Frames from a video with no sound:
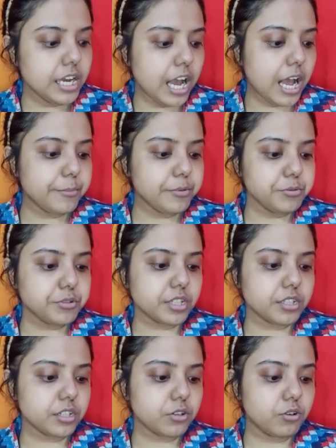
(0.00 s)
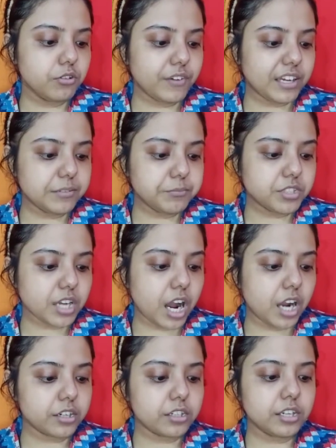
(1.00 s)
I'm using the Good Vibes
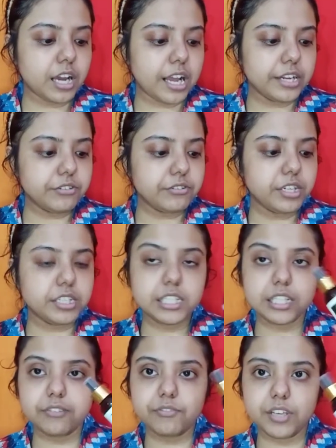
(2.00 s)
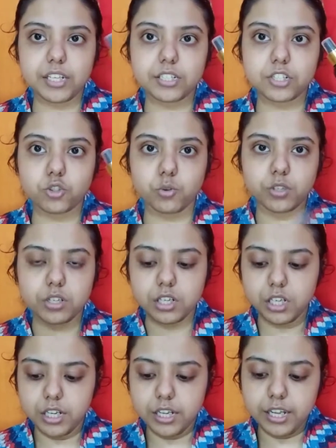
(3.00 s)
Argan Hydrating Face Toner,
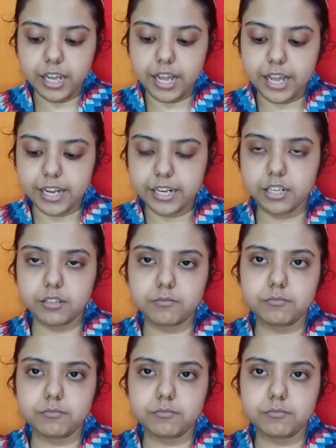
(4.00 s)
and